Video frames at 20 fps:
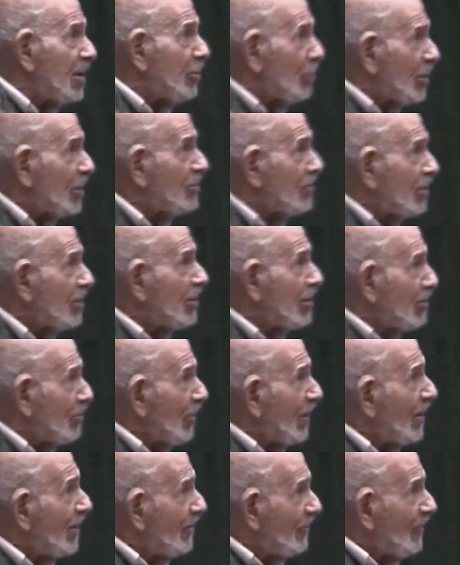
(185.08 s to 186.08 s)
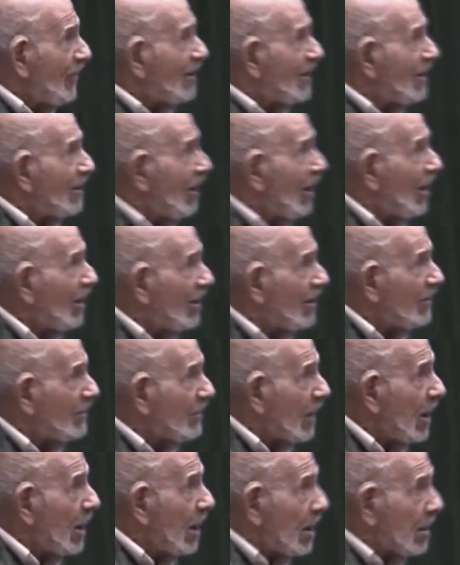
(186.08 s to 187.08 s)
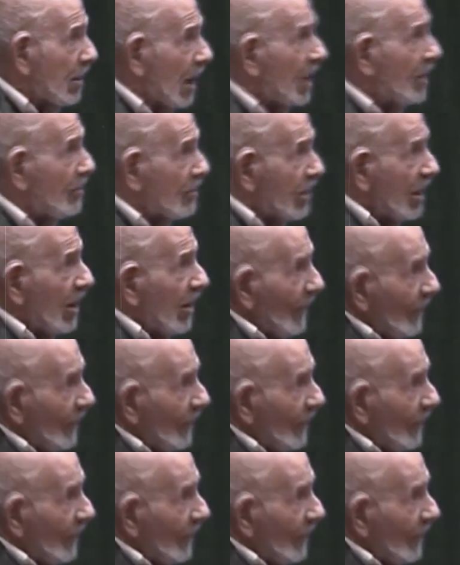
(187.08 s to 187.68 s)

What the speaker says: see Christians being fed to lions? Daddy would